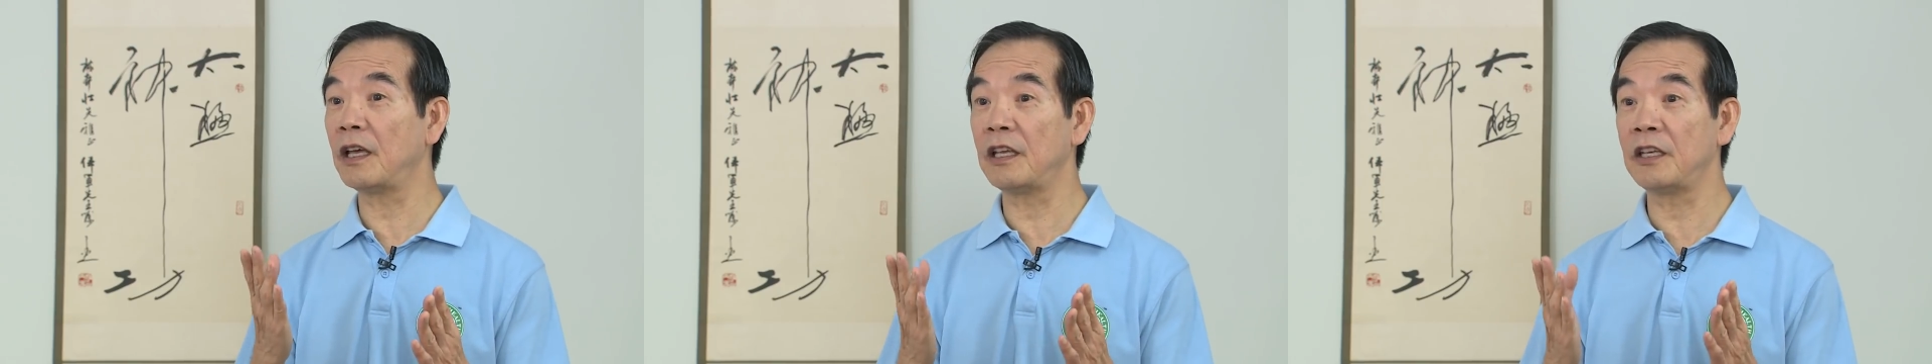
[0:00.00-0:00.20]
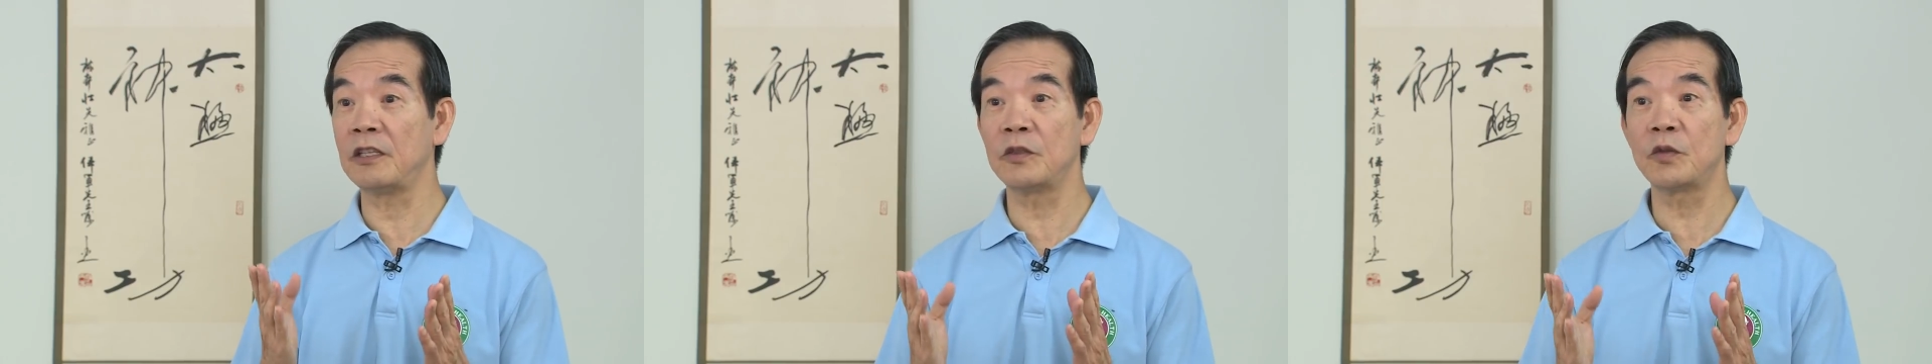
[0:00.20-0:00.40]

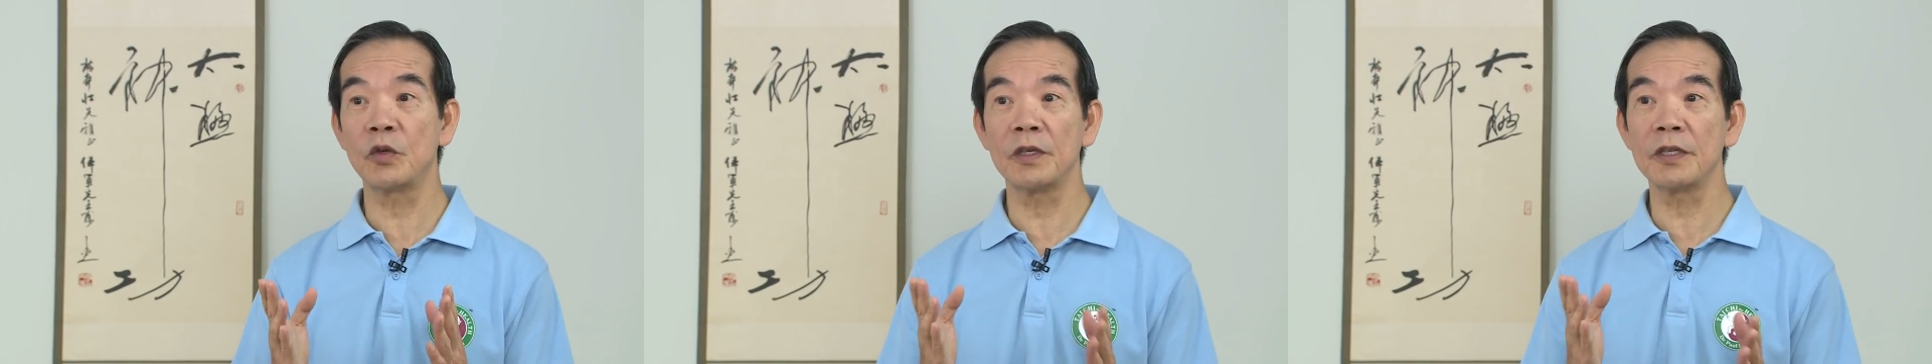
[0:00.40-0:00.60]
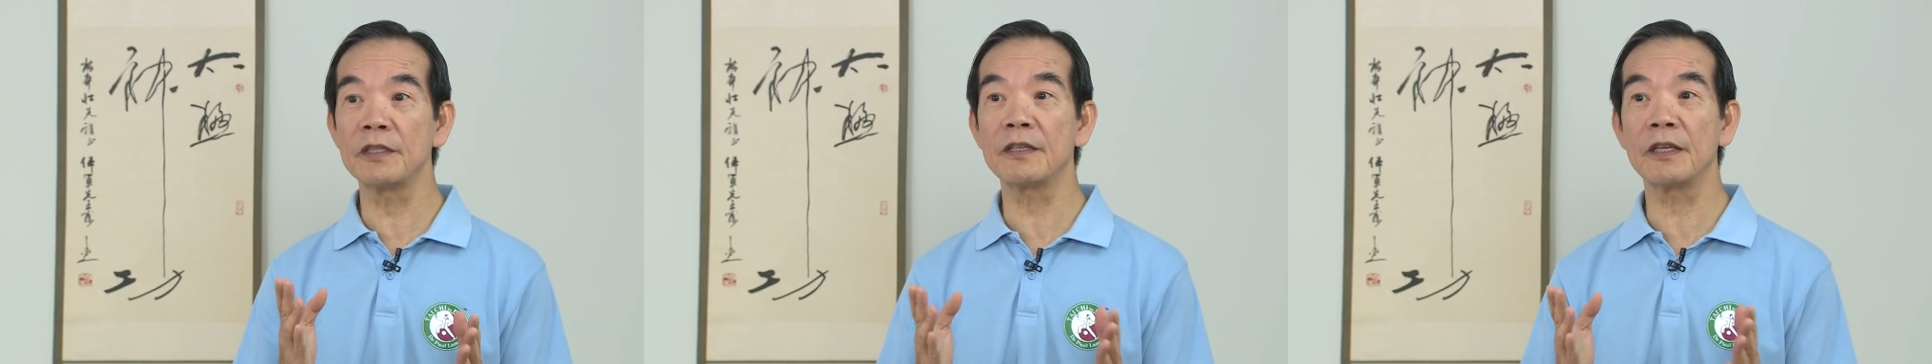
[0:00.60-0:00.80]

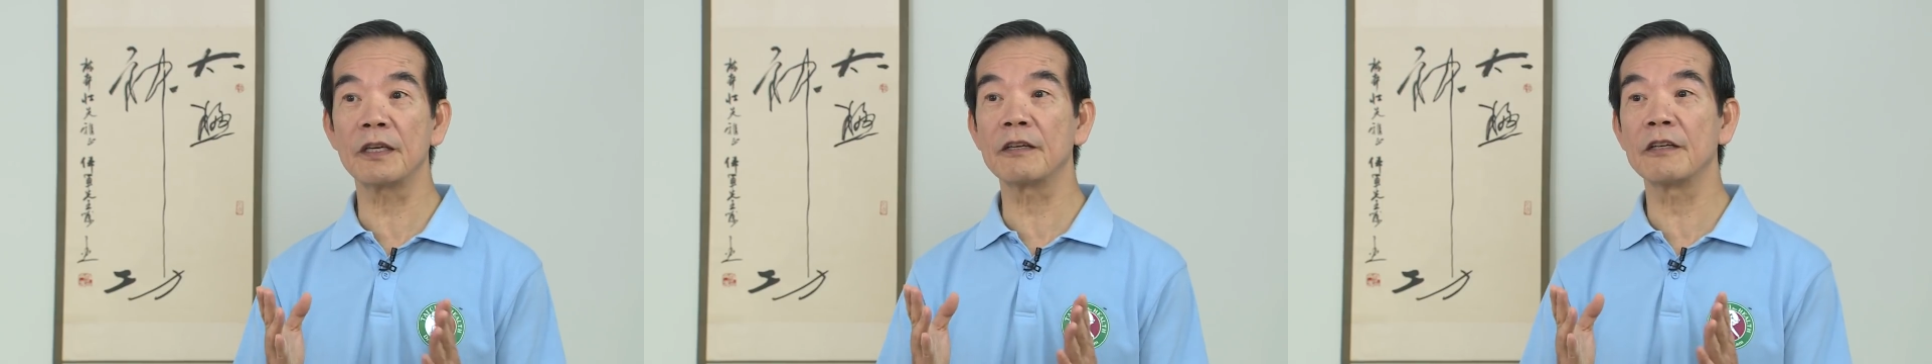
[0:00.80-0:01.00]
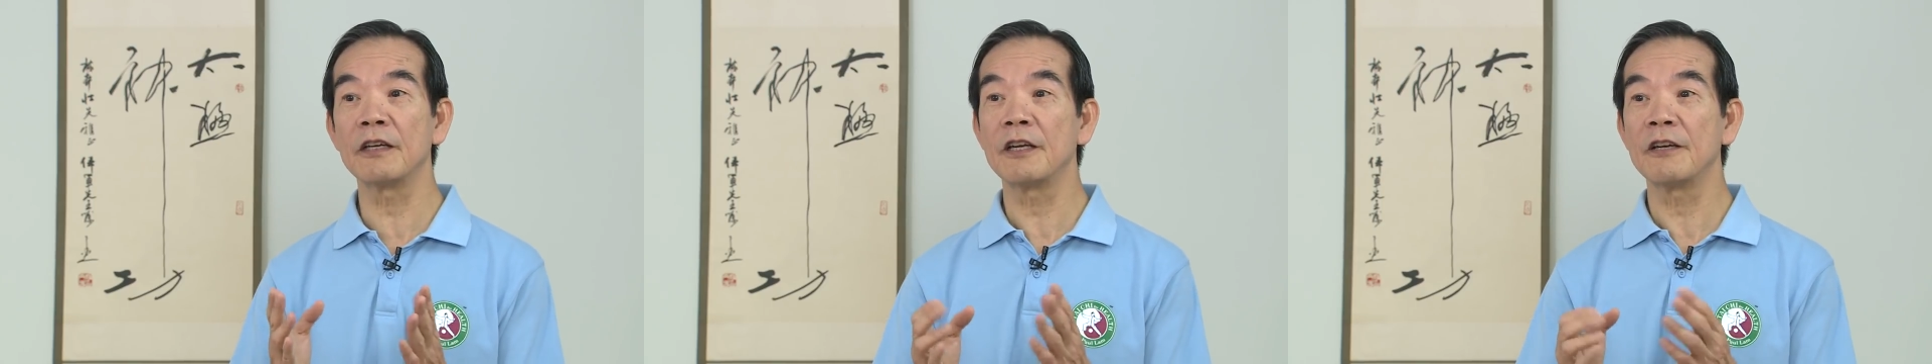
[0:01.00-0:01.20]
intrinsic
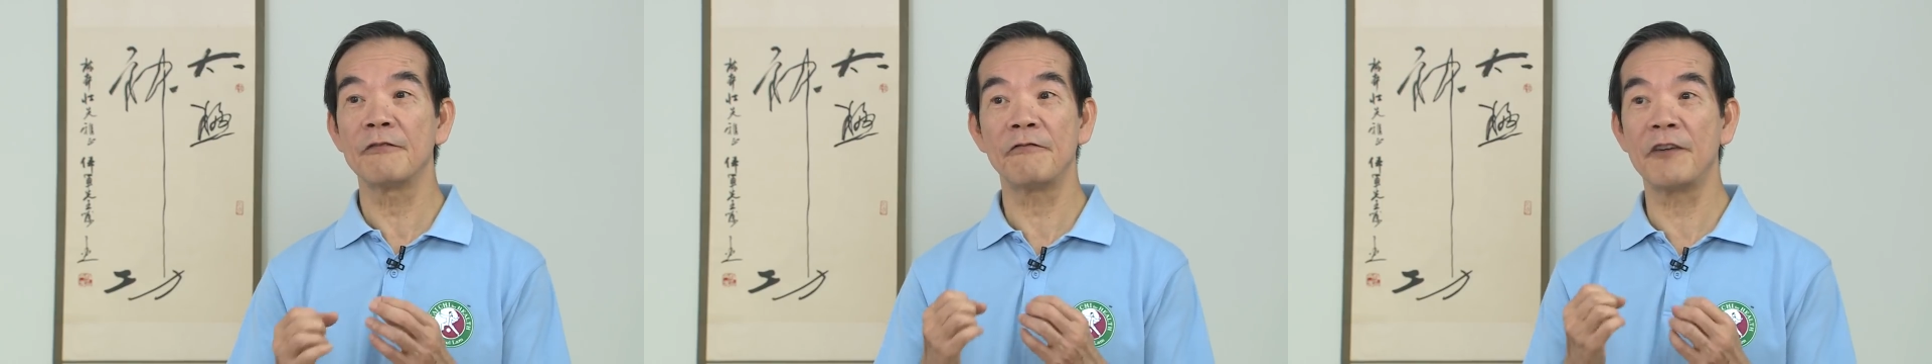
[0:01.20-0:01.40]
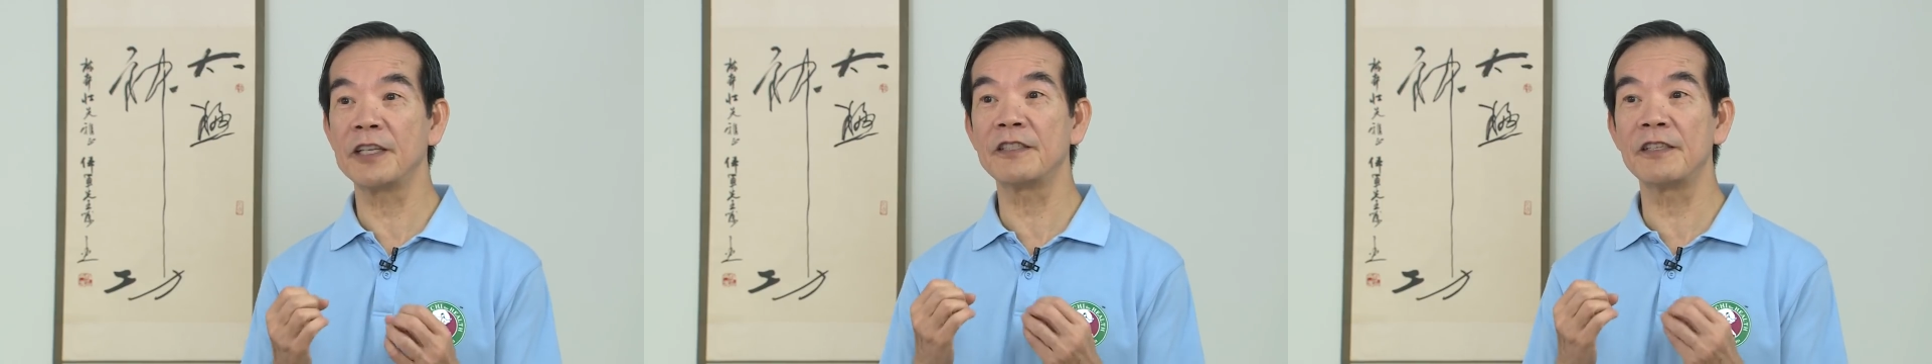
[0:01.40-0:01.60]

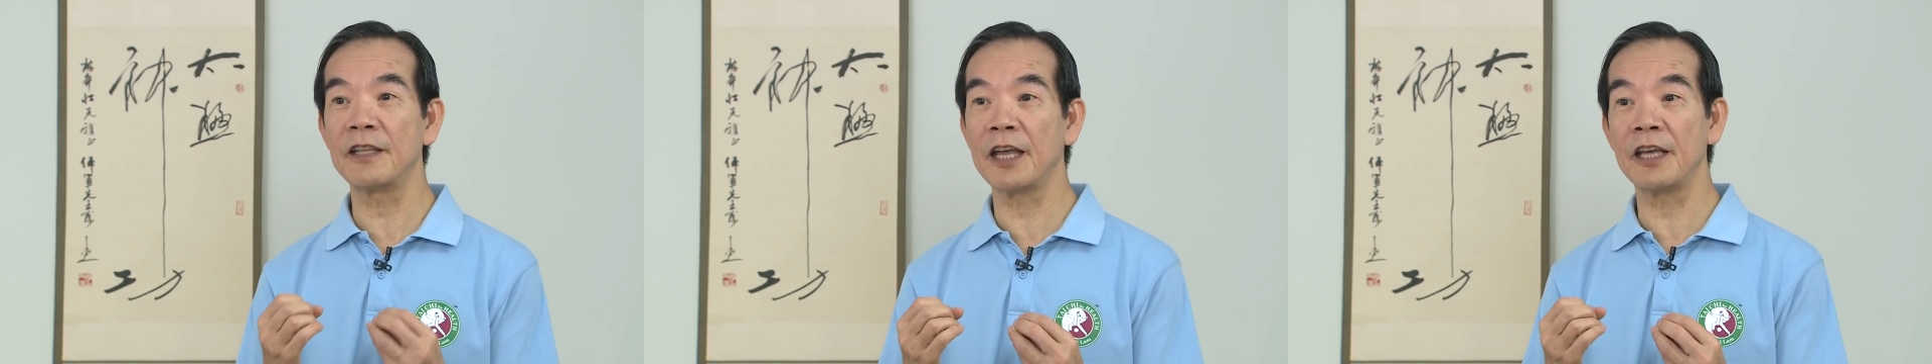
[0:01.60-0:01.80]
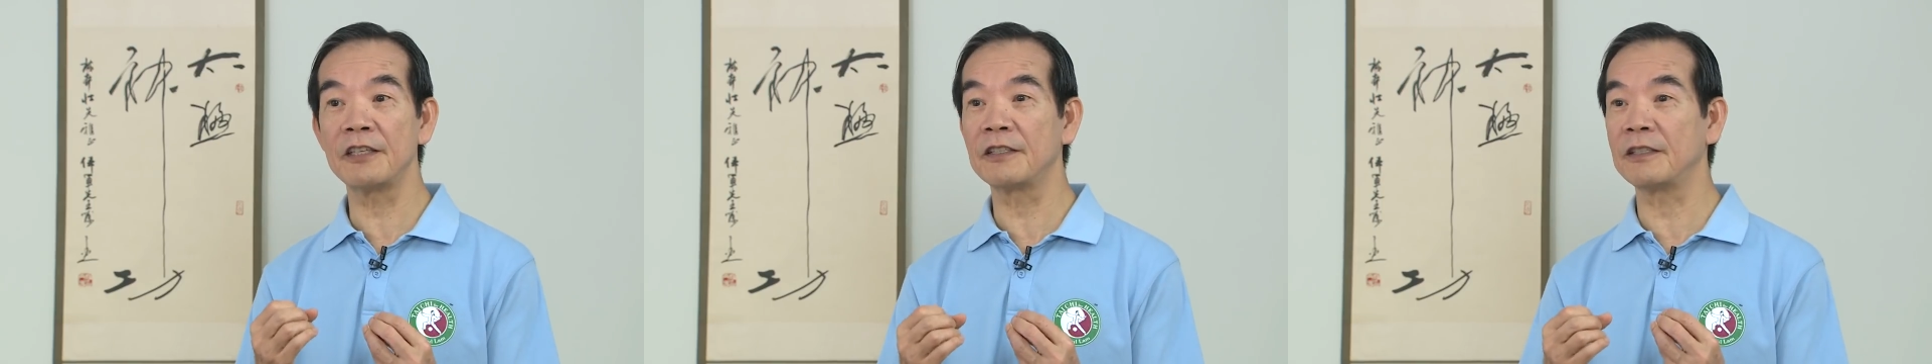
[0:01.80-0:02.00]

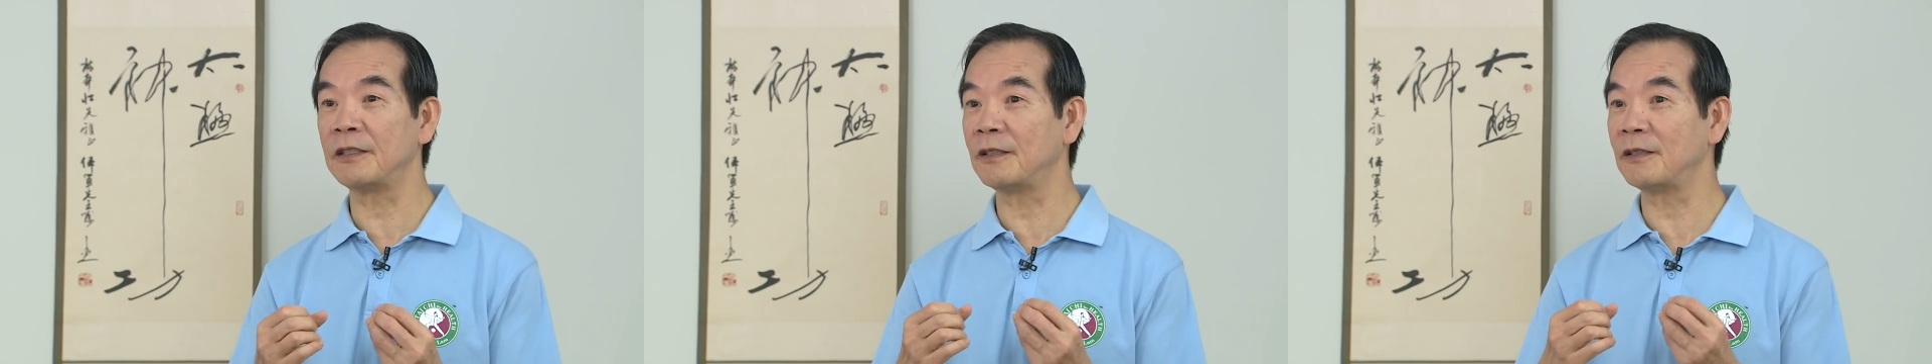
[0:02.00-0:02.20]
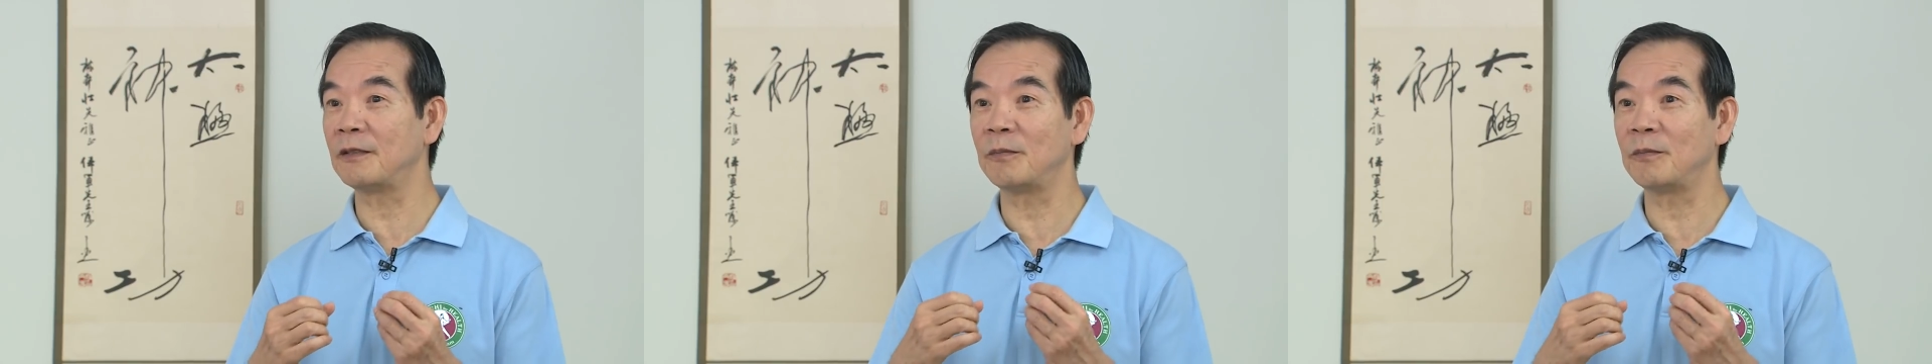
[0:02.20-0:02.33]
fascination,